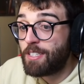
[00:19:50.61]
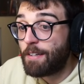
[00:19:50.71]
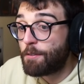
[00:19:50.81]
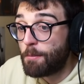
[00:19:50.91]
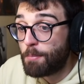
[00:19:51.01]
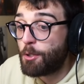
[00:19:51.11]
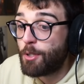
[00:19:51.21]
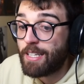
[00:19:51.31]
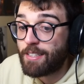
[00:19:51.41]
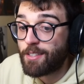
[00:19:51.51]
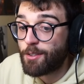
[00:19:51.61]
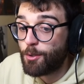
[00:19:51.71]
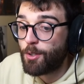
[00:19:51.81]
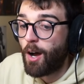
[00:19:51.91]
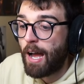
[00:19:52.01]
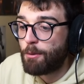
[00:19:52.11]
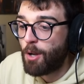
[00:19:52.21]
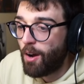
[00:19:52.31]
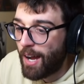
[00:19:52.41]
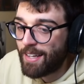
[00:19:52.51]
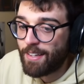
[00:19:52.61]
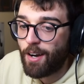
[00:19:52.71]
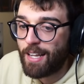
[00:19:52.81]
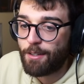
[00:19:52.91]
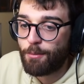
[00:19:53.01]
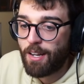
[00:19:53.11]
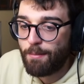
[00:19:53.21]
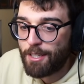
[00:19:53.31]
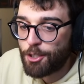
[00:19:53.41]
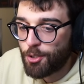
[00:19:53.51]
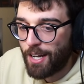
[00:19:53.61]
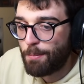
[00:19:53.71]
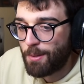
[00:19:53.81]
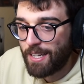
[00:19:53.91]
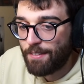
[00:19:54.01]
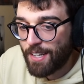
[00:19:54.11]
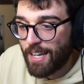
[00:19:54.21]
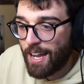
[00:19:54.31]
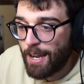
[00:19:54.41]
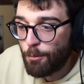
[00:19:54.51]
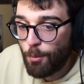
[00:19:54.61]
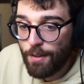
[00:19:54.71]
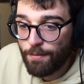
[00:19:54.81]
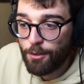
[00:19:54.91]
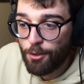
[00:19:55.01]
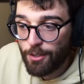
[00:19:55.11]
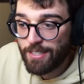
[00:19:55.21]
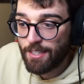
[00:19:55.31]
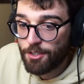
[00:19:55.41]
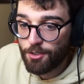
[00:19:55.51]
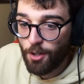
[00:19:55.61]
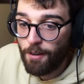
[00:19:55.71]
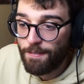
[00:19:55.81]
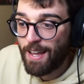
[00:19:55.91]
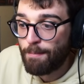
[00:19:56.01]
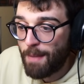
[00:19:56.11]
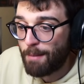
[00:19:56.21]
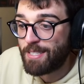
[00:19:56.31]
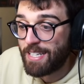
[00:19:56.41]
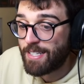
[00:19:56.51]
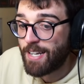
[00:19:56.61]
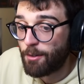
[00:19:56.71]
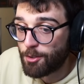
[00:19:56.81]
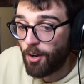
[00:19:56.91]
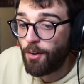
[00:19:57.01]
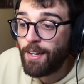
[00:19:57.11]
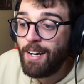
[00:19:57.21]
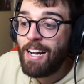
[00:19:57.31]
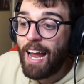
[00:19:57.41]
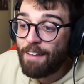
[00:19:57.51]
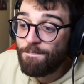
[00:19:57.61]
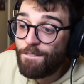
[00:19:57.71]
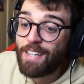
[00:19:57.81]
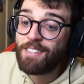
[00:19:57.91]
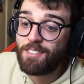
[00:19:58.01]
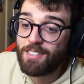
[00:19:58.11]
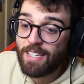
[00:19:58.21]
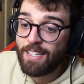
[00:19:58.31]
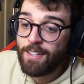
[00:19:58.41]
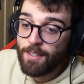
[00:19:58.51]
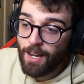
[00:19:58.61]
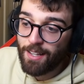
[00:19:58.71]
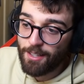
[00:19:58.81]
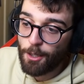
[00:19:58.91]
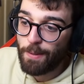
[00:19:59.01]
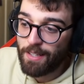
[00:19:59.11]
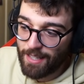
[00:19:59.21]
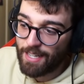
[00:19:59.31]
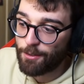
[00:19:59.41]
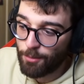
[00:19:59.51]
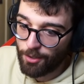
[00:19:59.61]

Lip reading: If your computer isn't good, I would highly recommend try to play the game with no textures off and map details on, and then see a little bit later